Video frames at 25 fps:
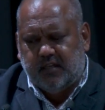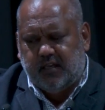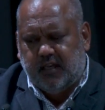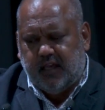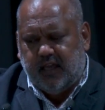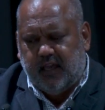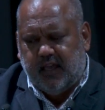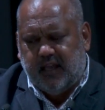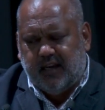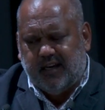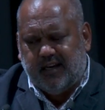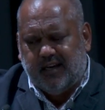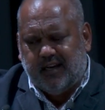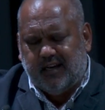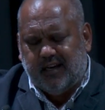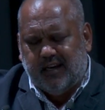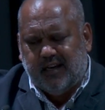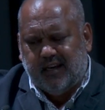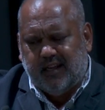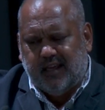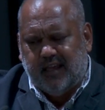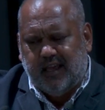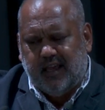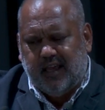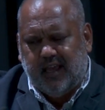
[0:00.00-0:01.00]
in
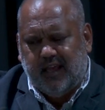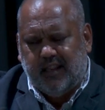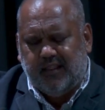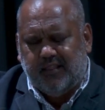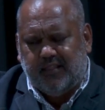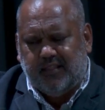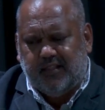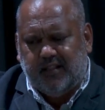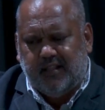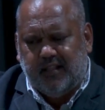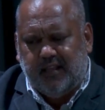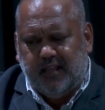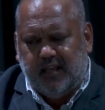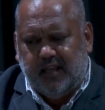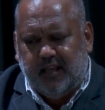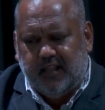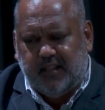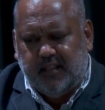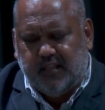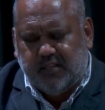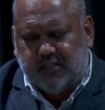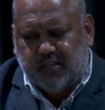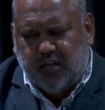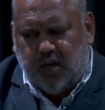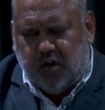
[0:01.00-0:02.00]

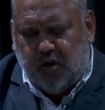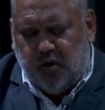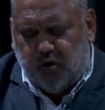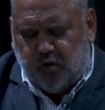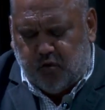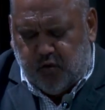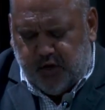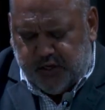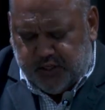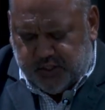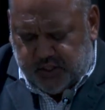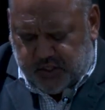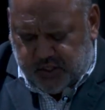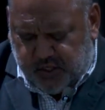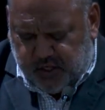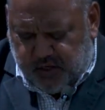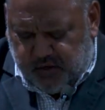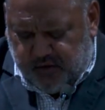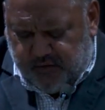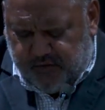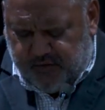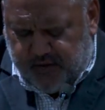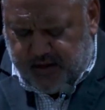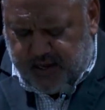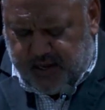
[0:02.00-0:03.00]
this whole question
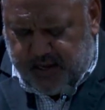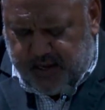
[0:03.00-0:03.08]
of